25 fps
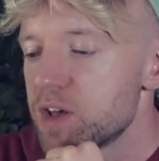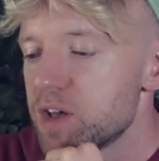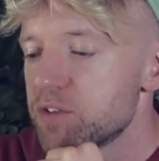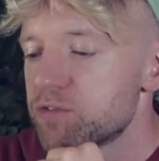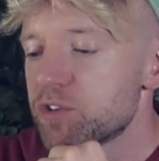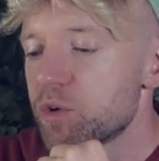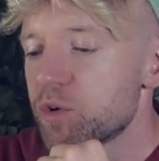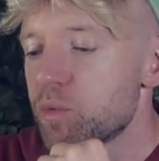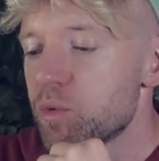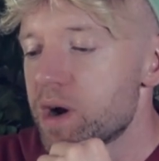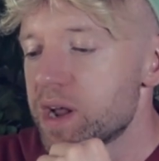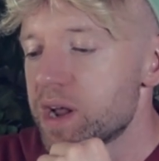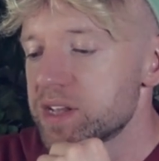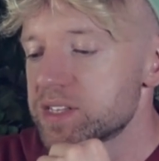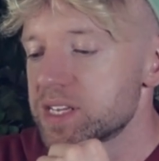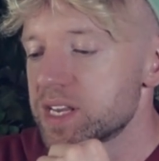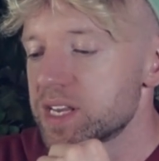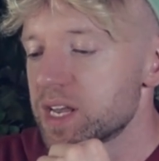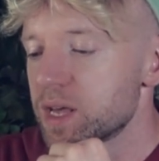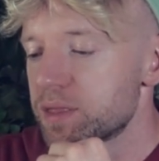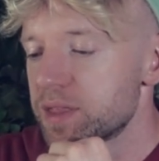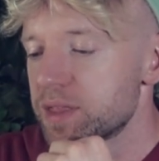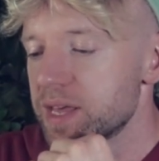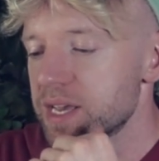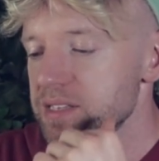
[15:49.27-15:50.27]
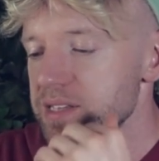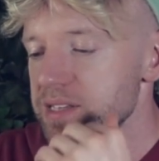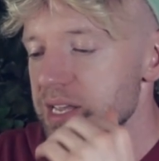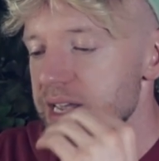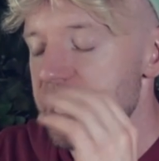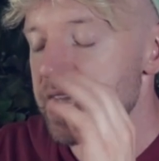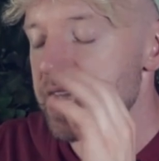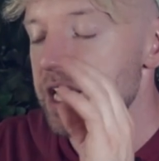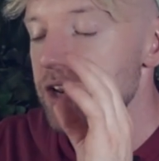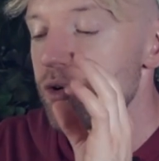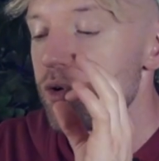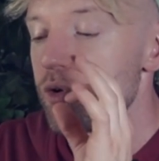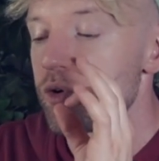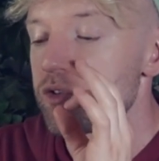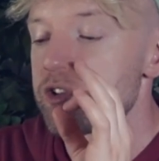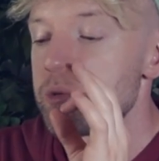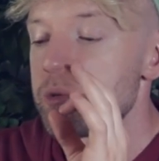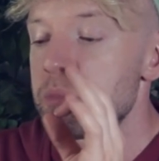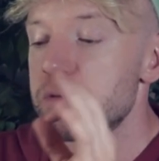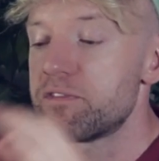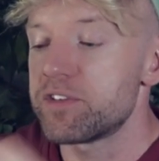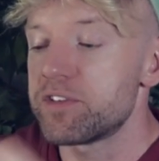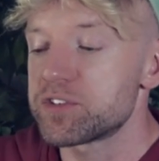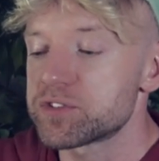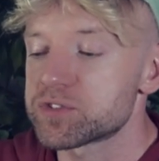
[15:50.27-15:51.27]
So we're asking it things like ignore
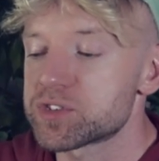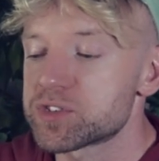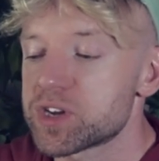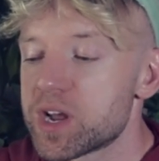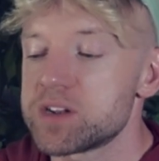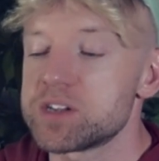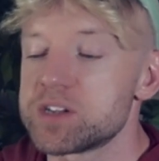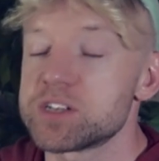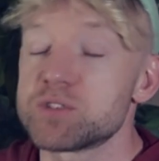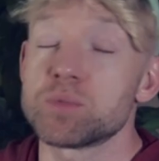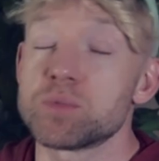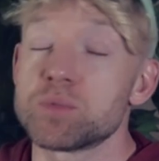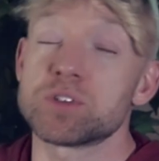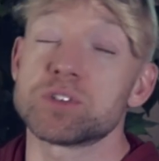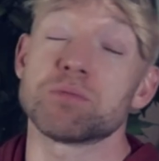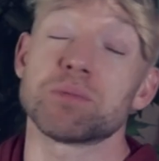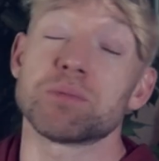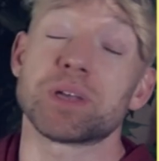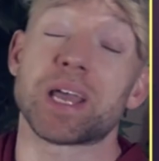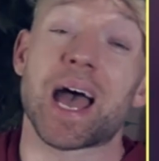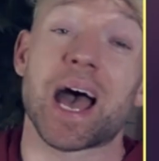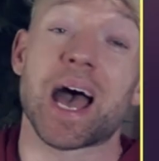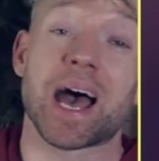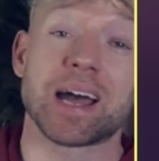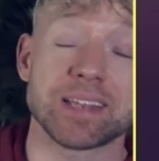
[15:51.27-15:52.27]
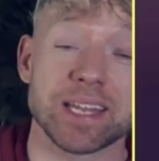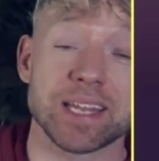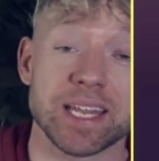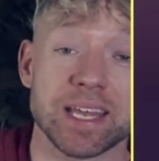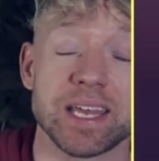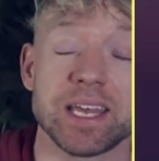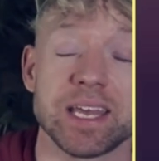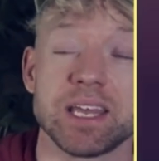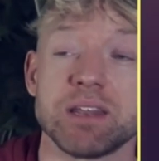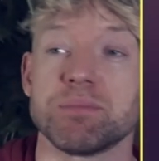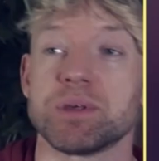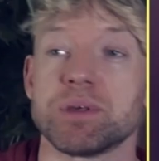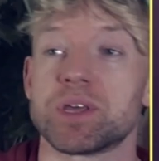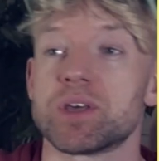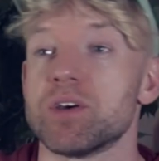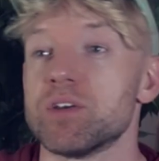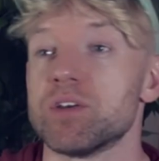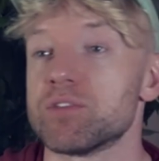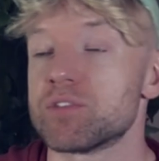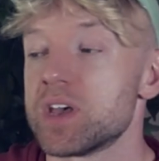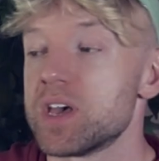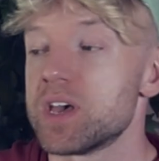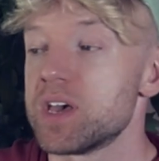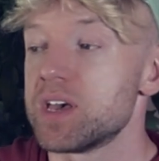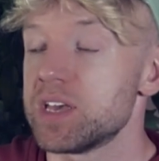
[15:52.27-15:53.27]
superficial changes, which is something added in
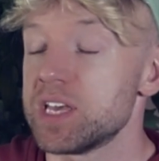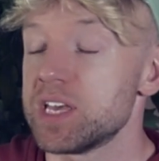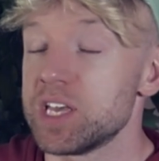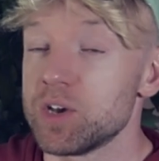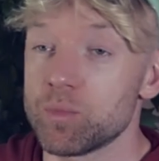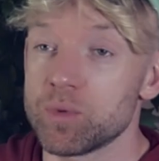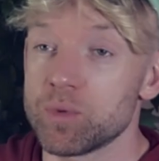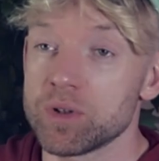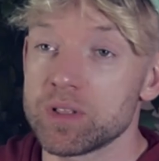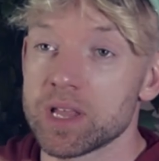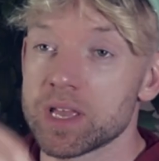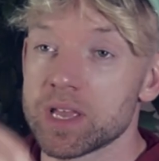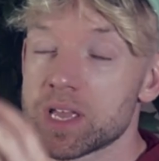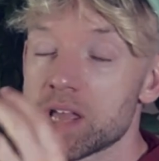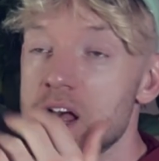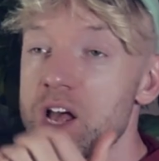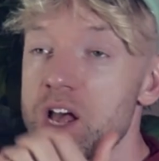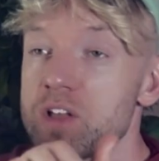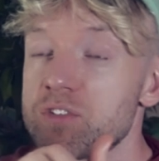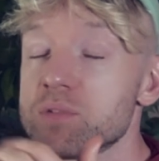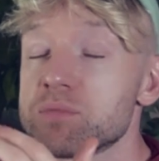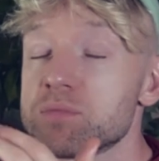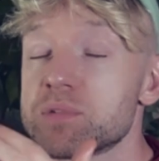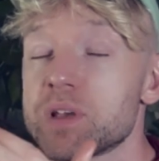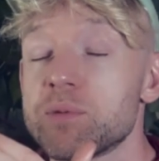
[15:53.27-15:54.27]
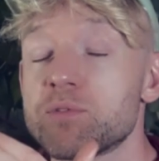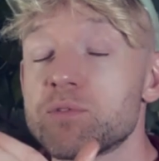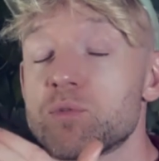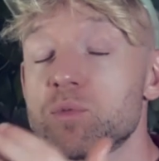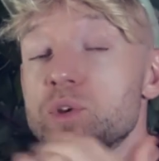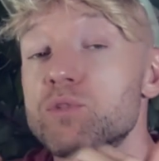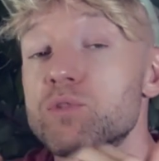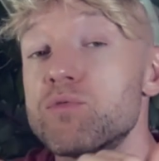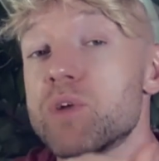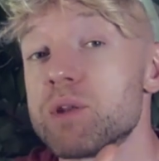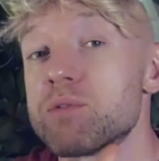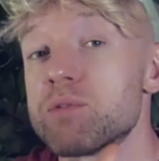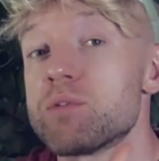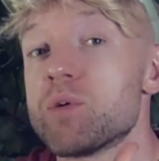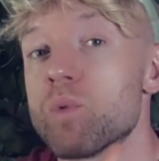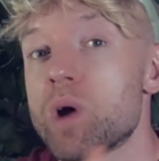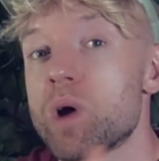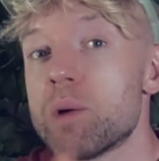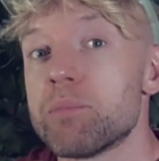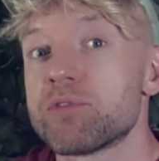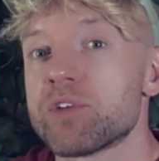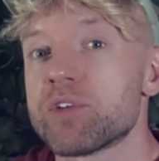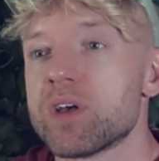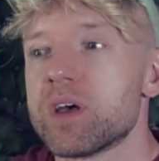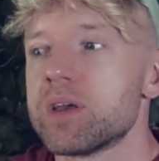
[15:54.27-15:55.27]
because it would sometimes when you render a
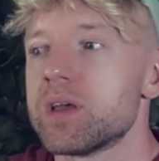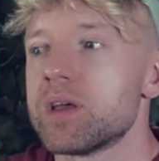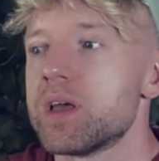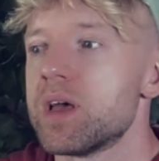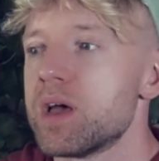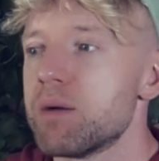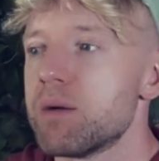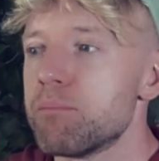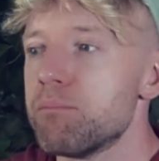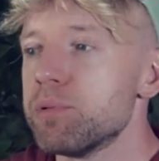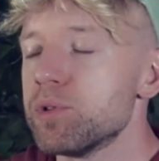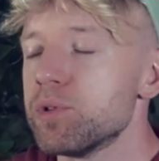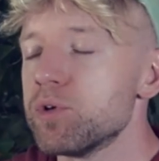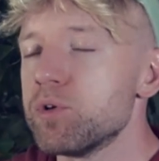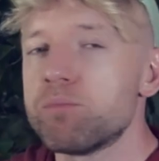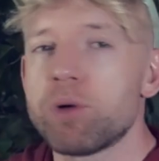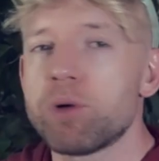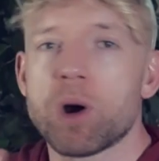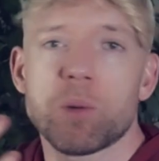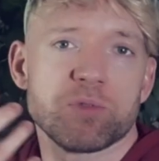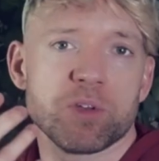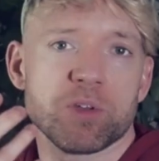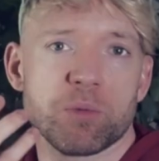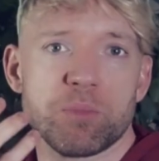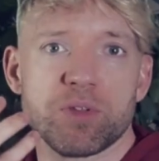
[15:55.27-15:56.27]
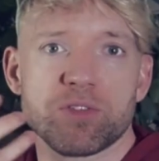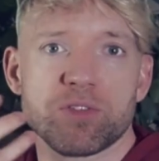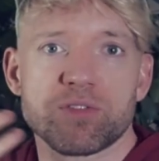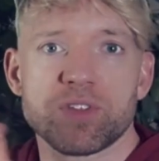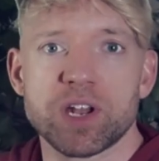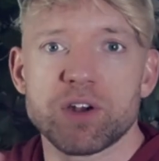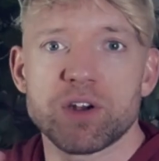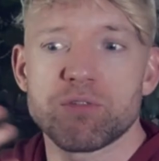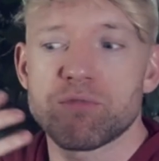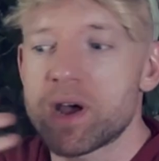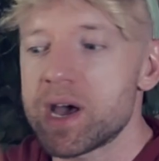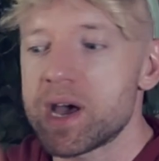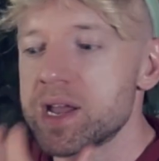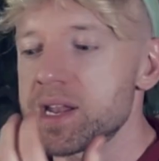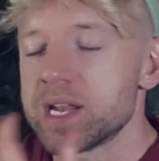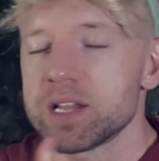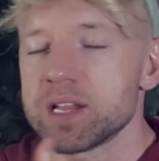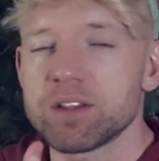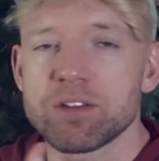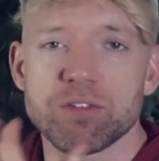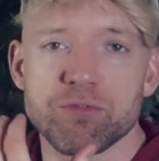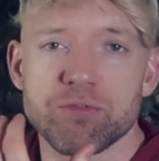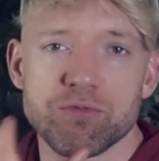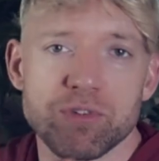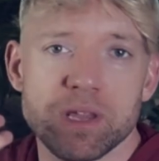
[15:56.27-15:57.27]
website, blue pops up instead of red and
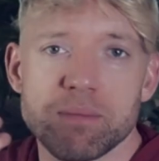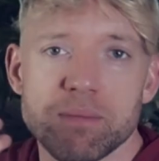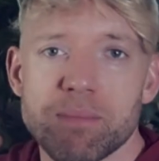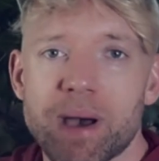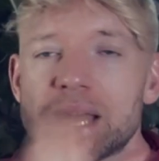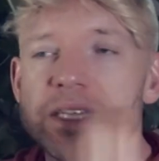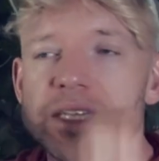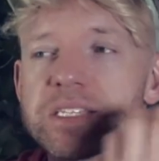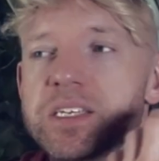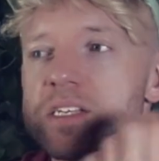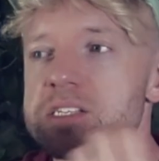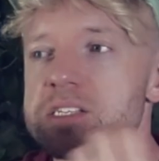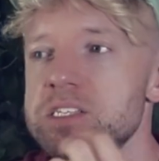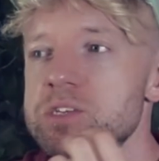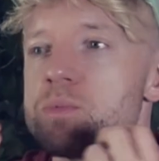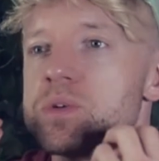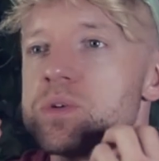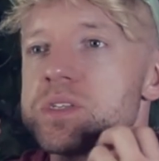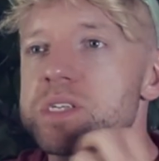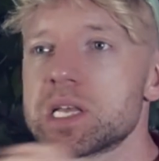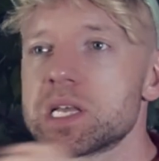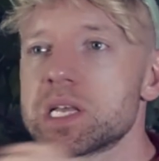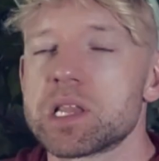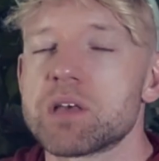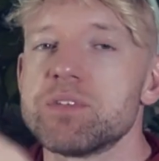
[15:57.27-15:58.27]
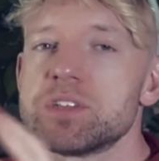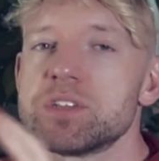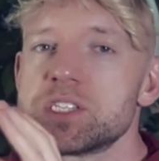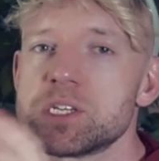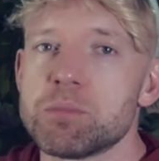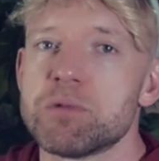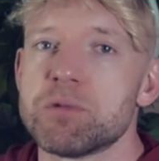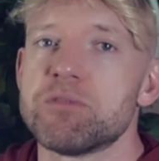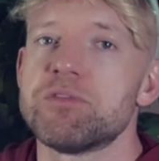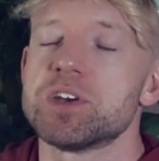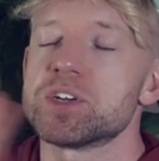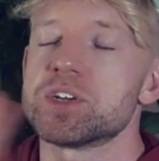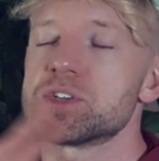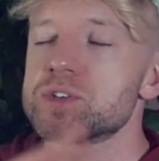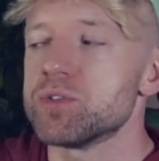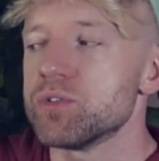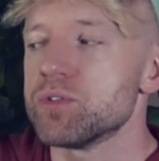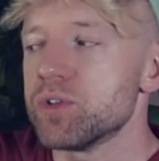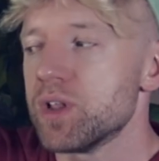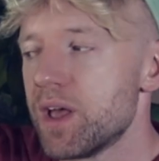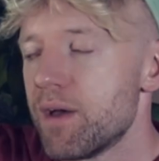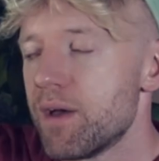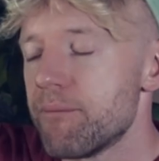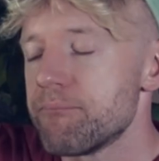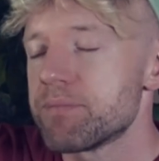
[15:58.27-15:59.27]
it doesn't really matter. So we're saying, look, if it's
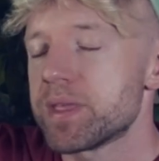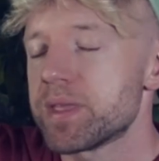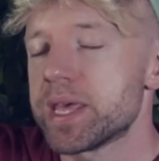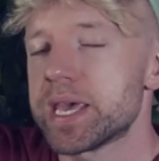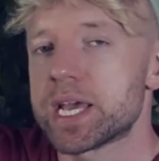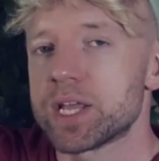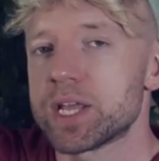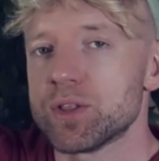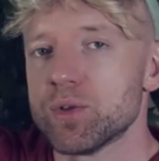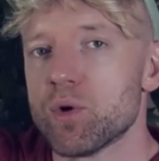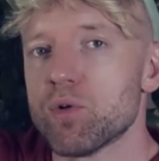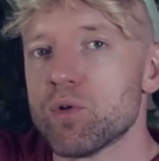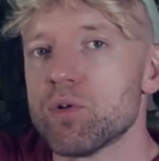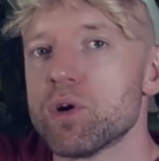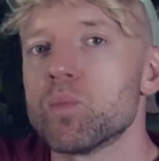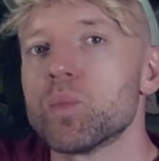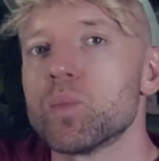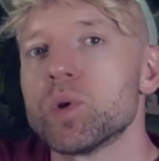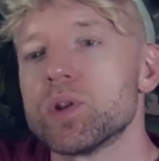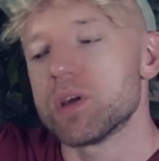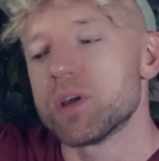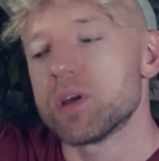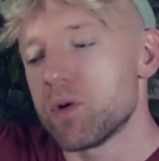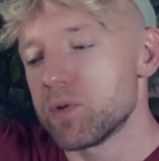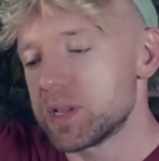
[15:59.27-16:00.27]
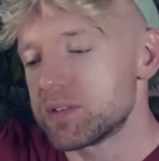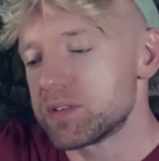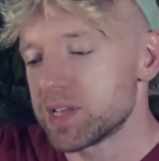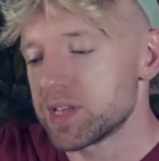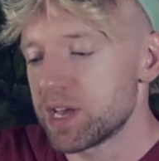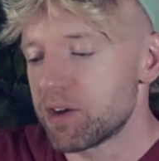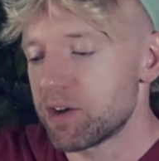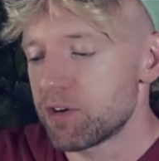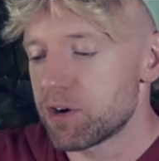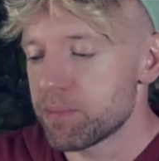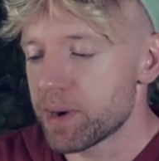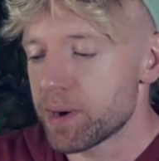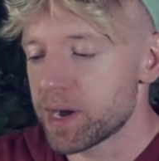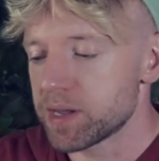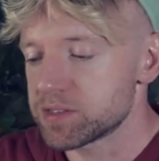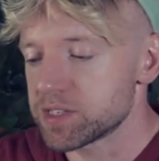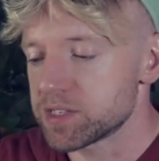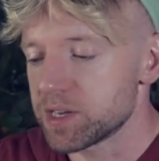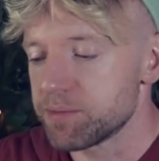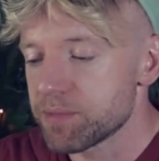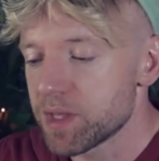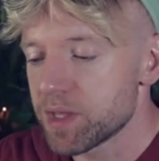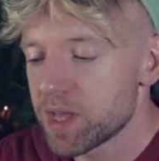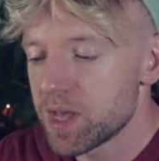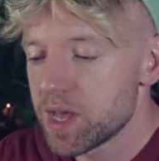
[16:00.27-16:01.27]
superficial, ignore don't need to hear about
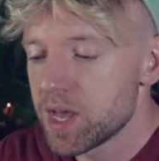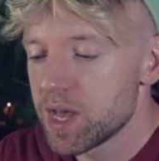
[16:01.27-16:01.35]
it.